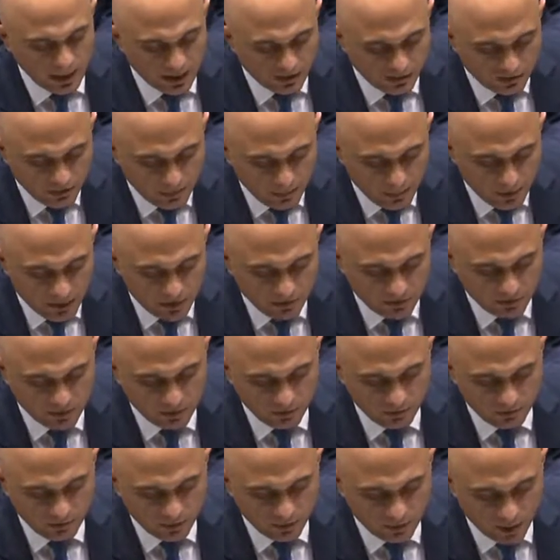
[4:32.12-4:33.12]
as the
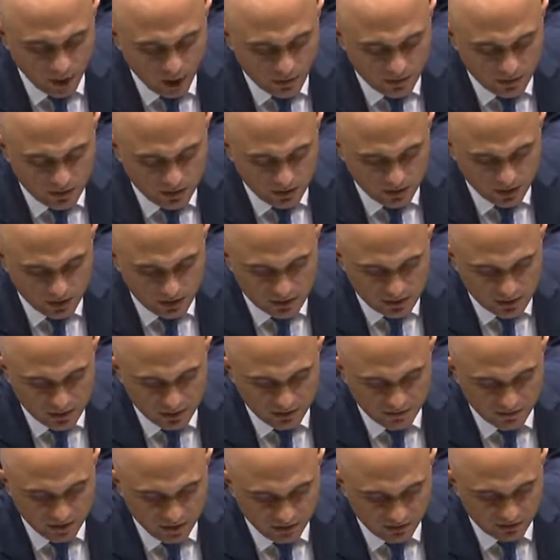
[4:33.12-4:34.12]
Minister for
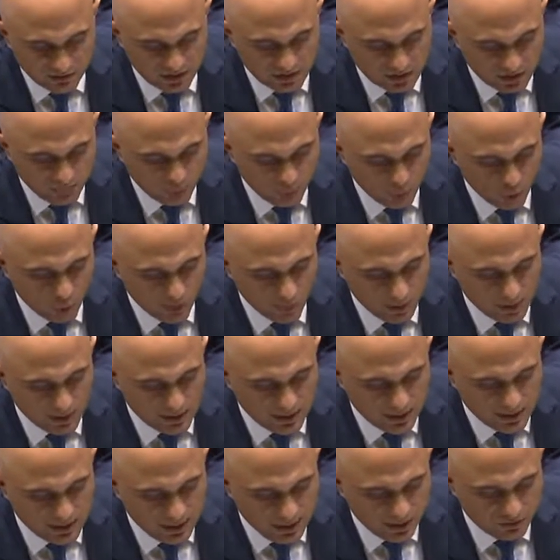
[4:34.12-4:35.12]
COVID-19 vaccine
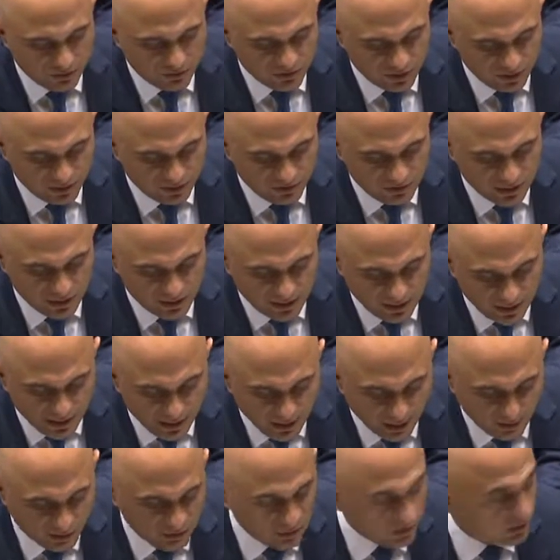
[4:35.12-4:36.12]
deployment announced yesterday in the
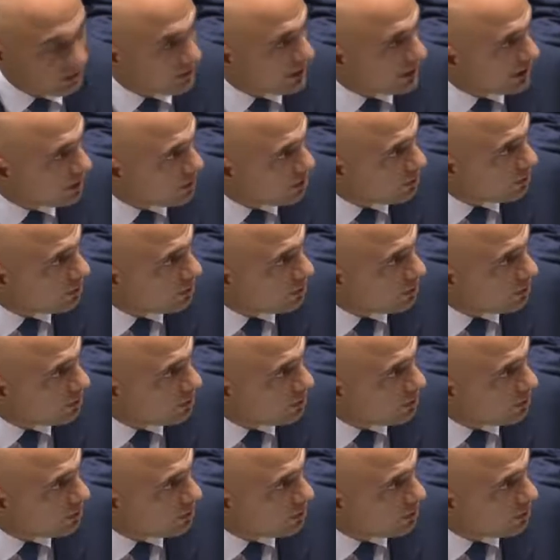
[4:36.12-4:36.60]
House, and thank